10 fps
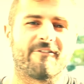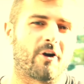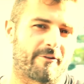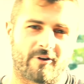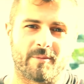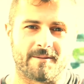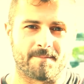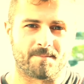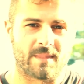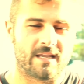far from it,
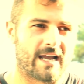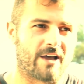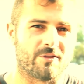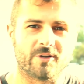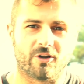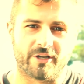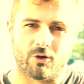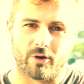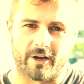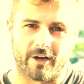out in the middle of
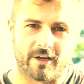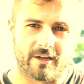nowhere.